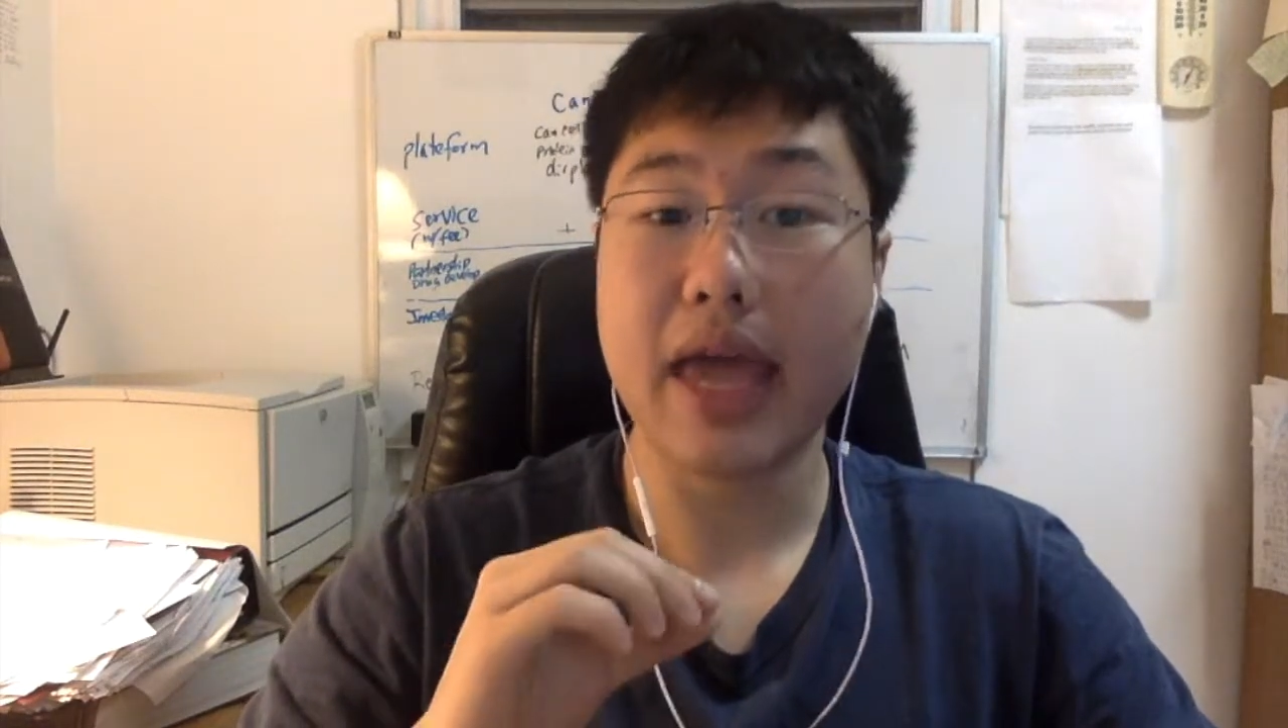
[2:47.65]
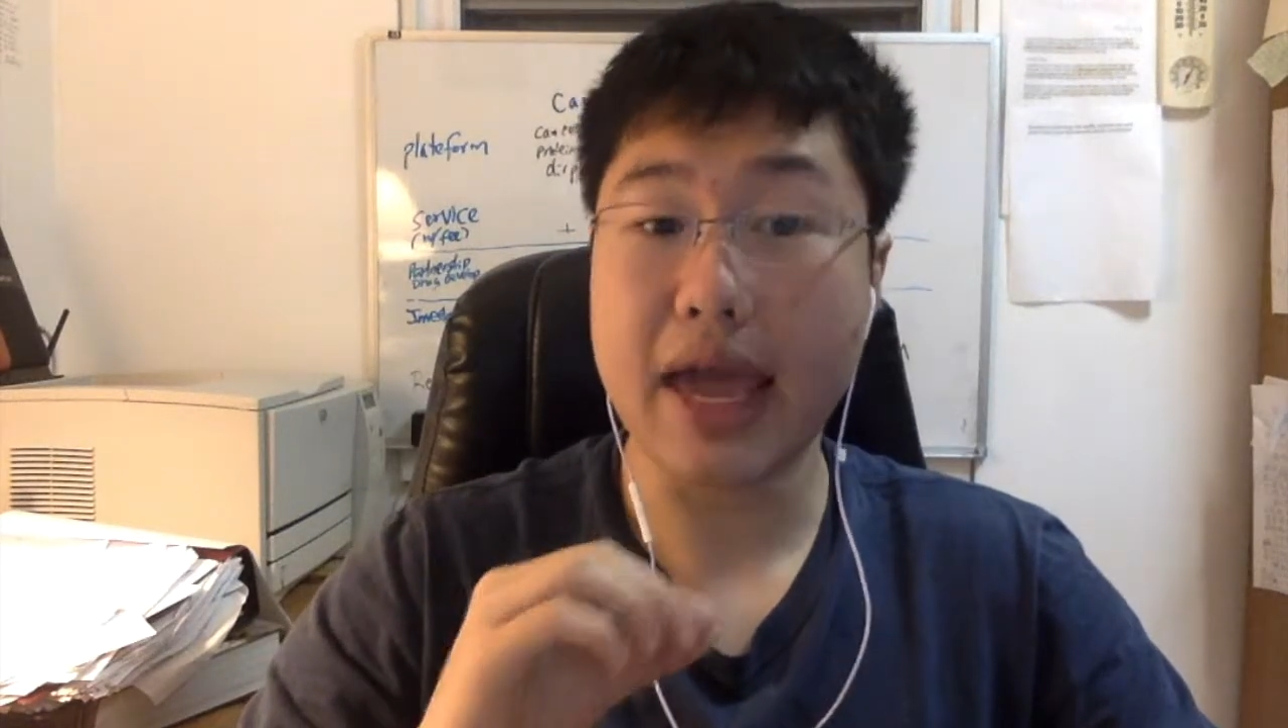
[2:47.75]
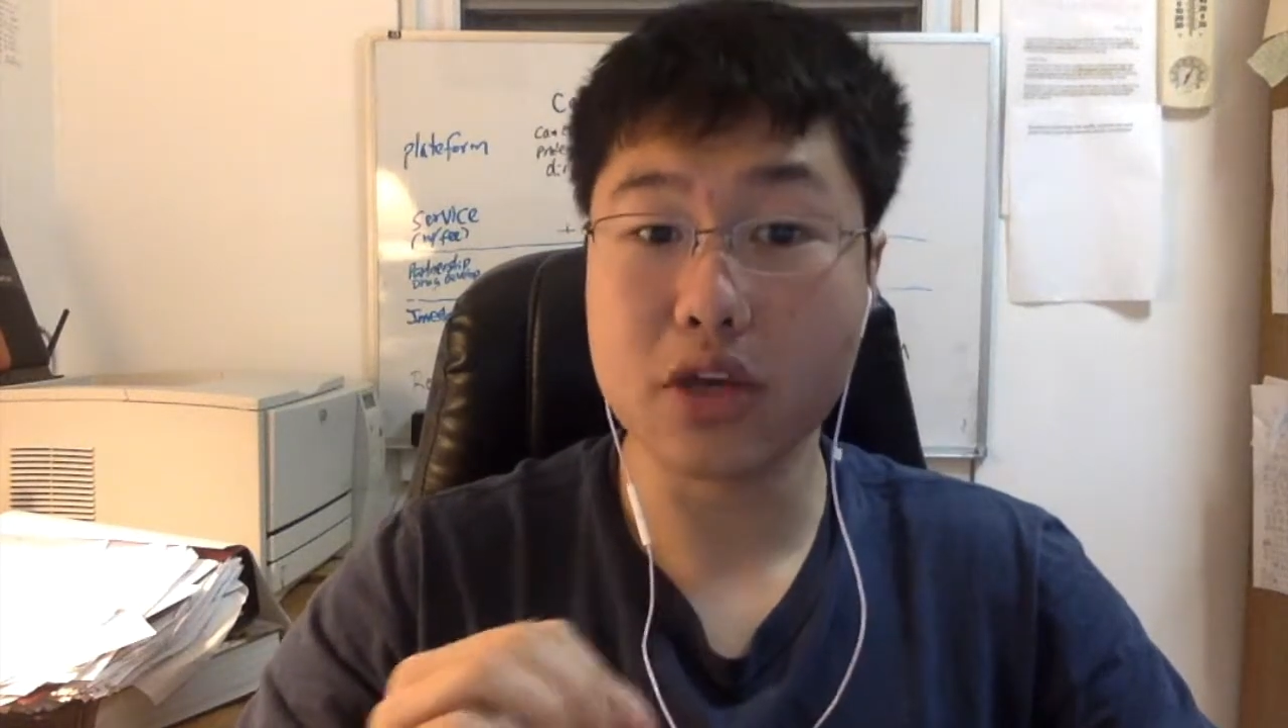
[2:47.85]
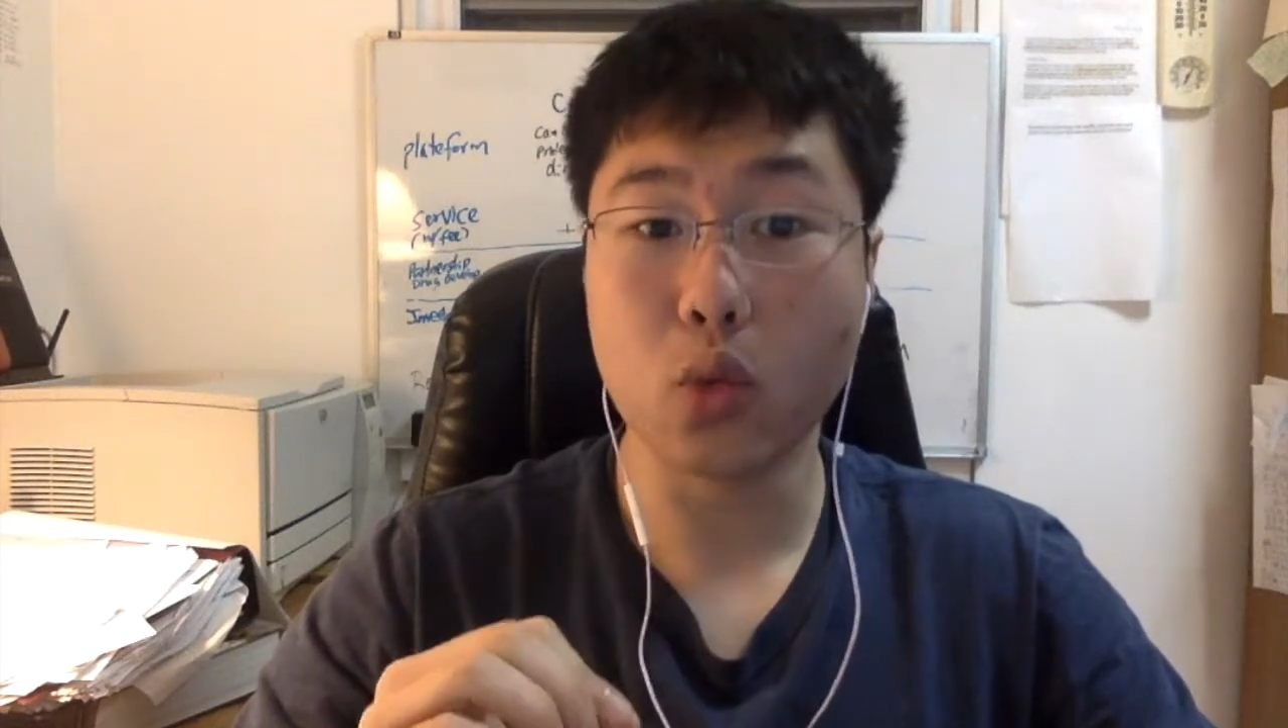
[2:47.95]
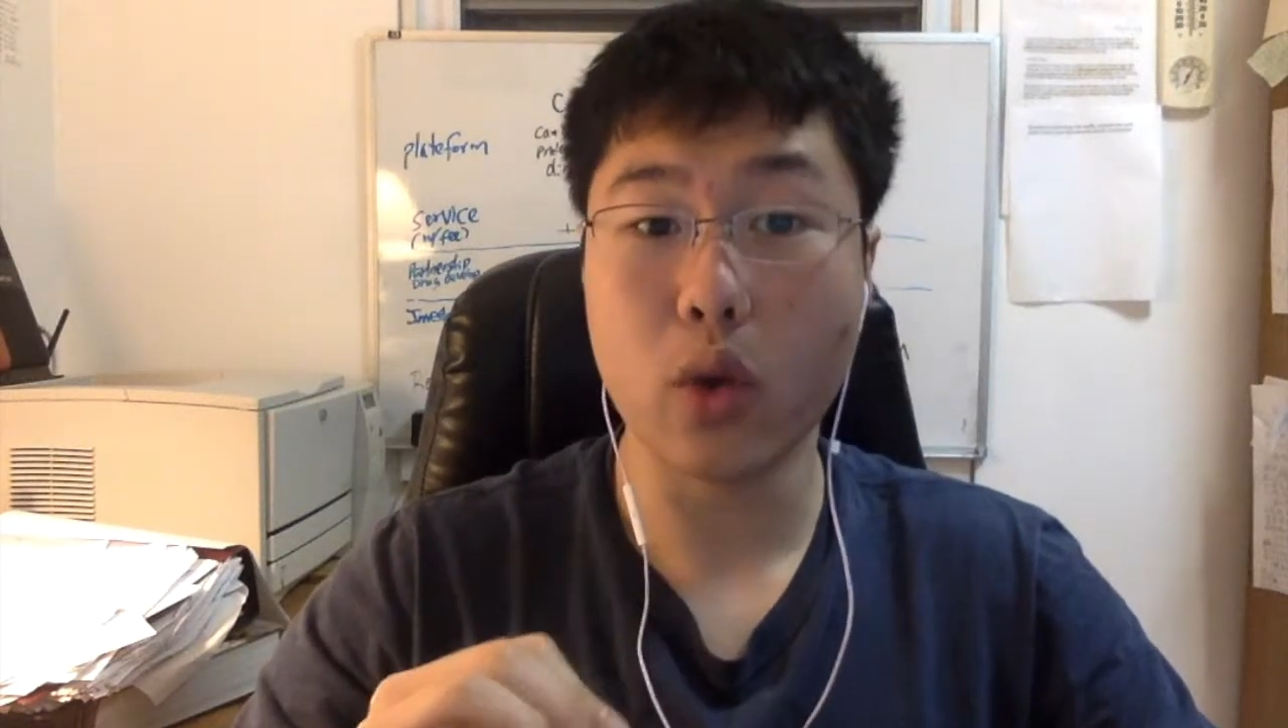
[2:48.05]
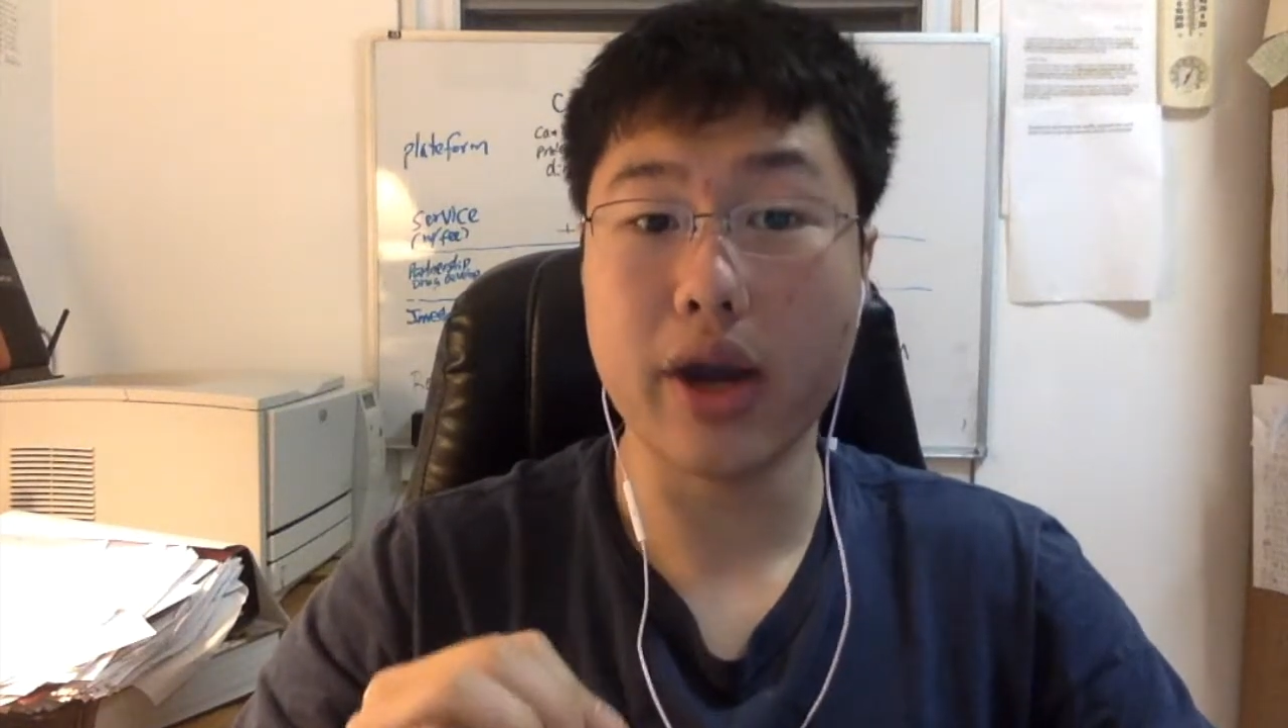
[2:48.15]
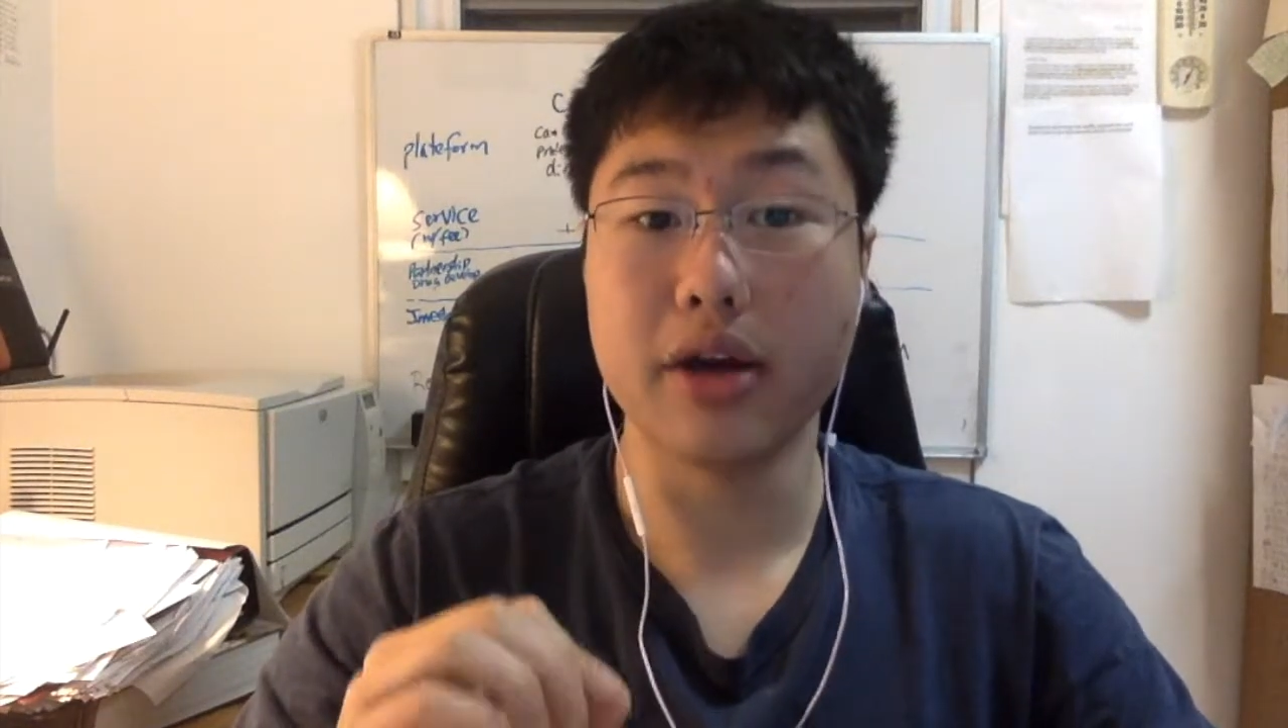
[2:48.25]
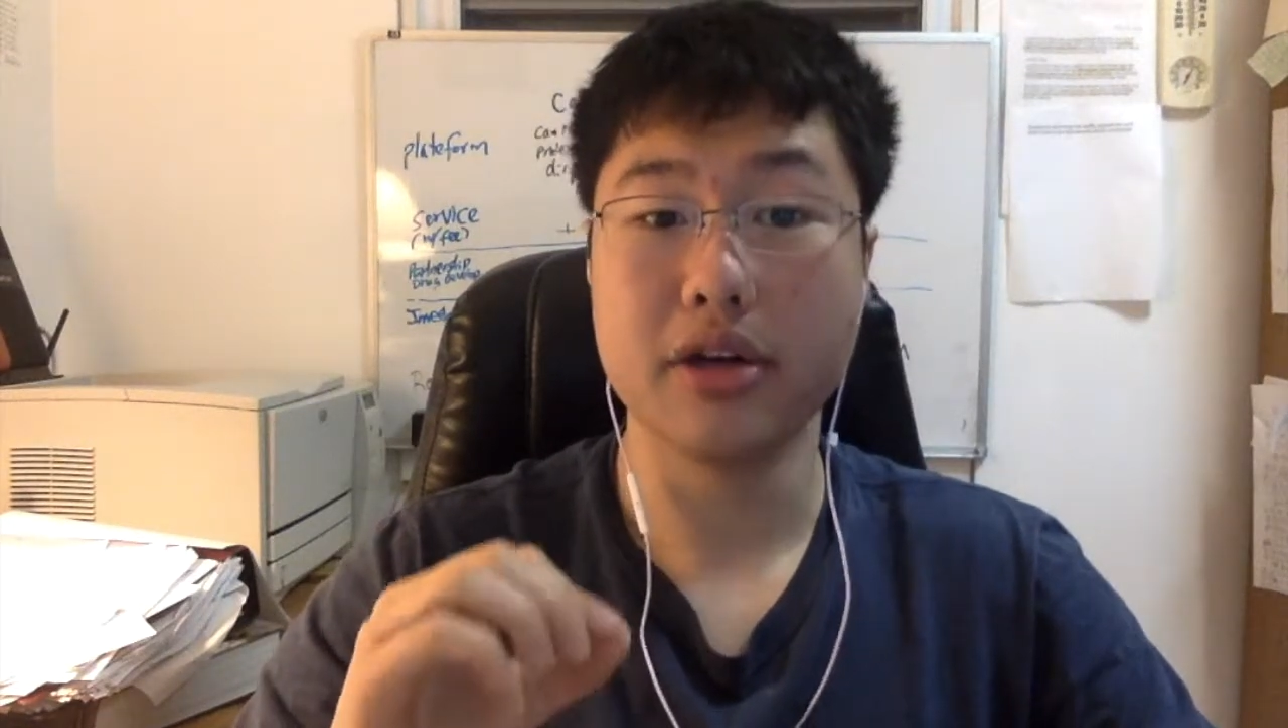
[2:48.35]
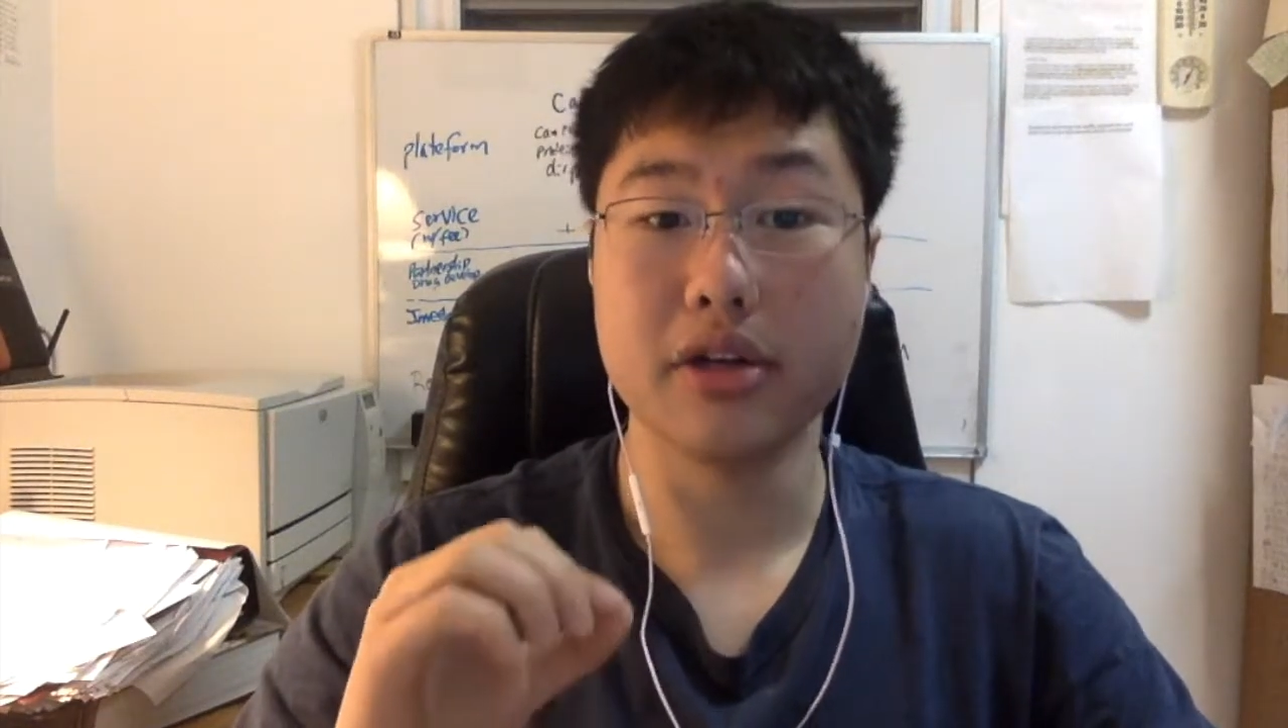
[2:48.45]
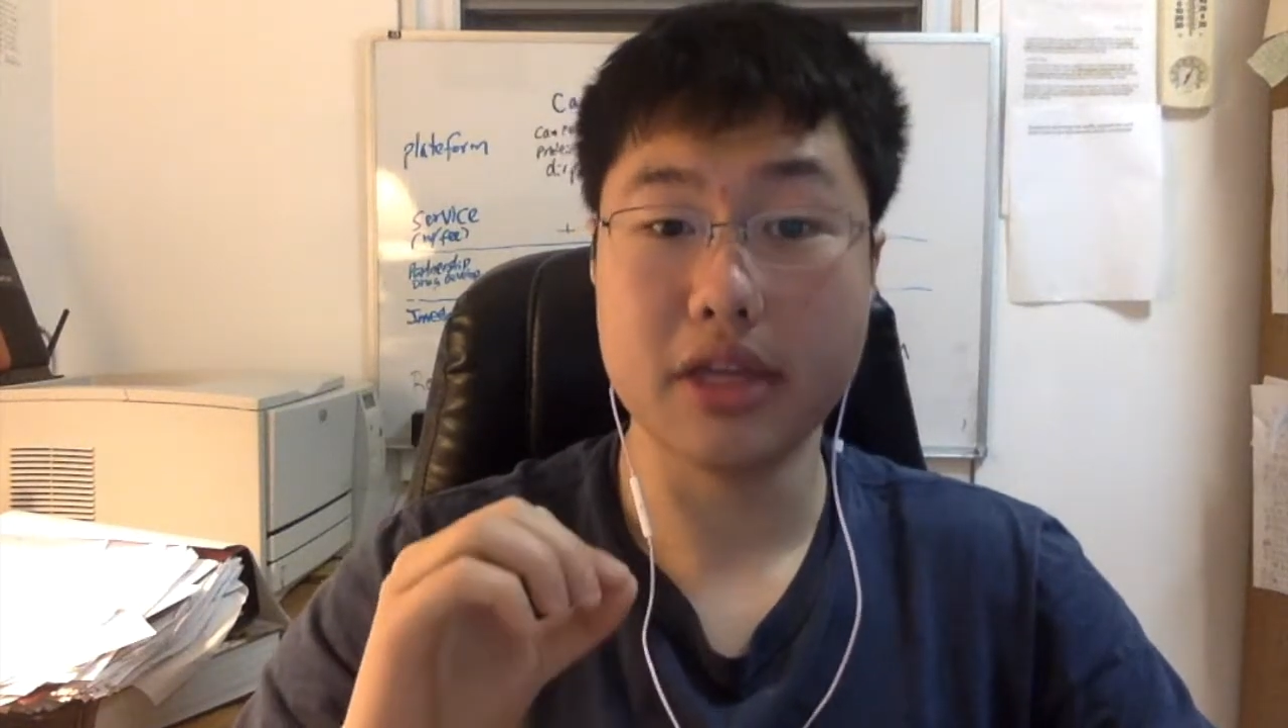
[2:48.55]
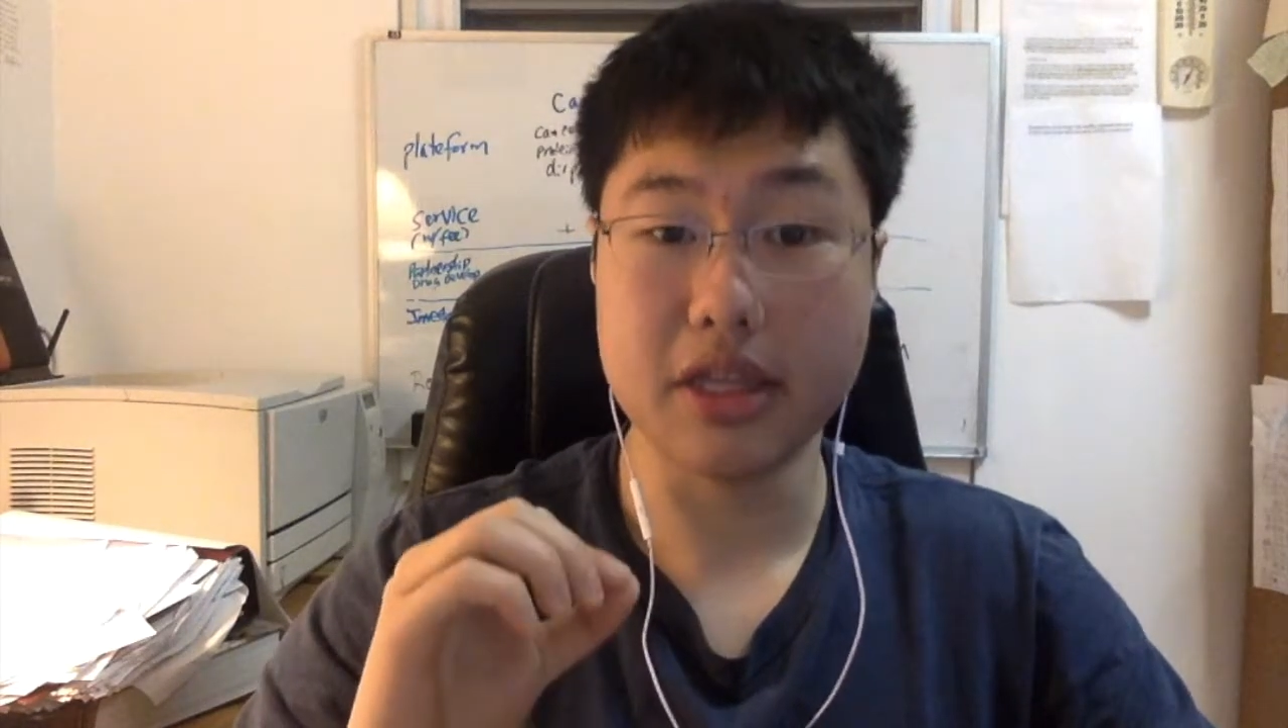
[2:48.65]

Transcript: anywhere